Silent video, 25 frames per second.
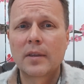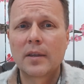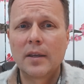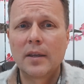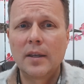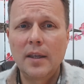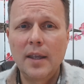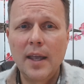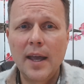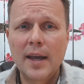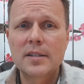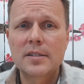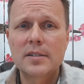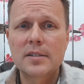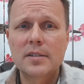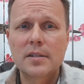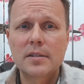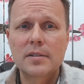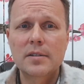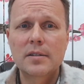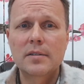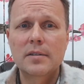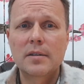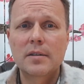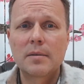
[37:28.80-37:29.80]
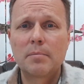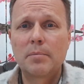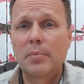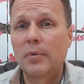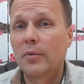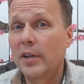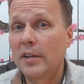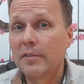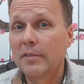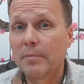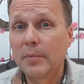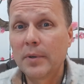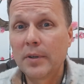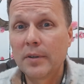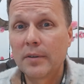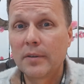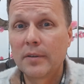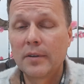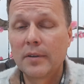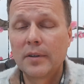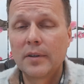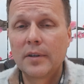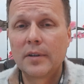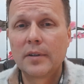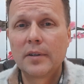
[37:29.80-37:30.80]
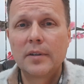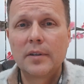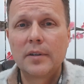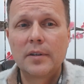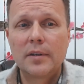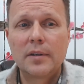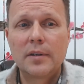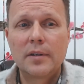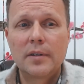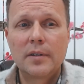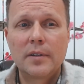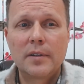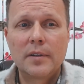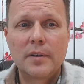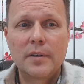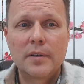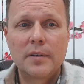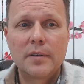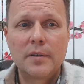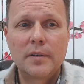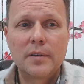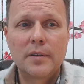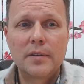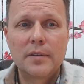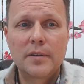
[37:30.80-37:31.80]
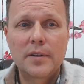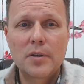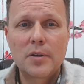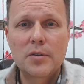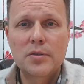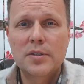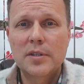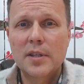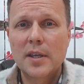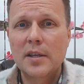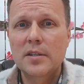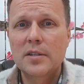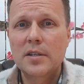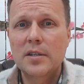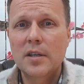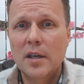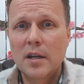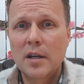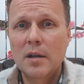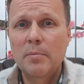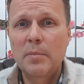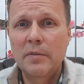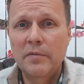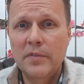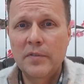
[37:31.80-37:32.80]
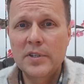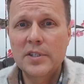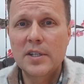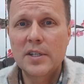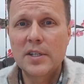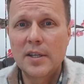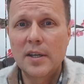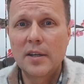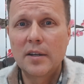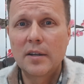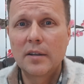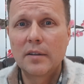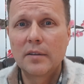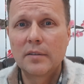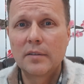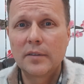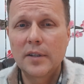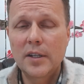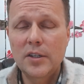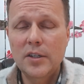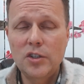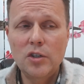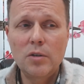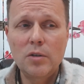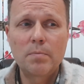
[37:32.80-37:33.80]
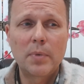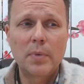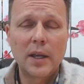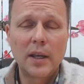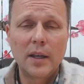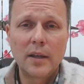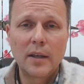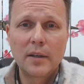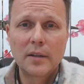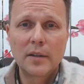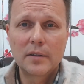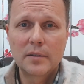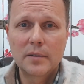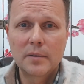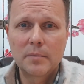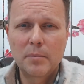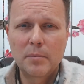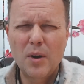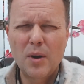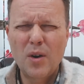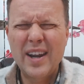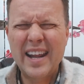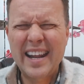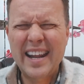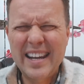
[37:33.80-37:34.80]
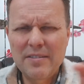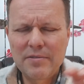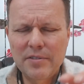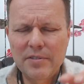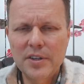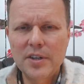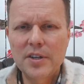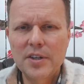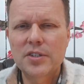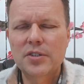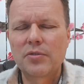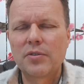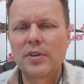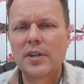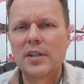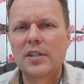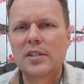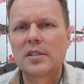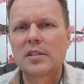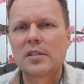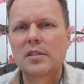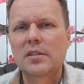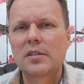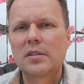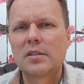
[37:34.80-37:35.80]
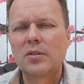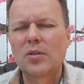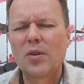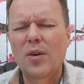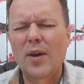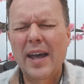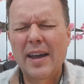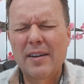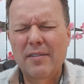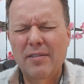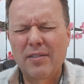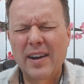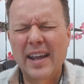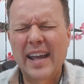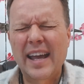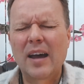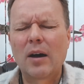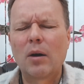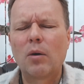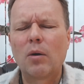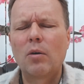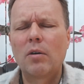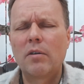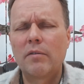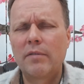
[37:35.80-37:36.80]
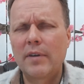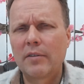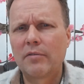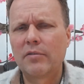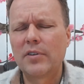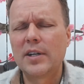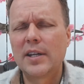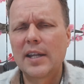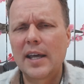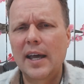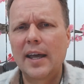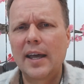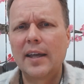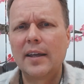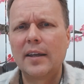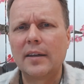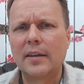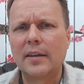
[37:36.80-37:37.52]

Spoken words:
yes, bereavement, those things are going to be visited. They should be. But on anniversaries, not every hour of every day.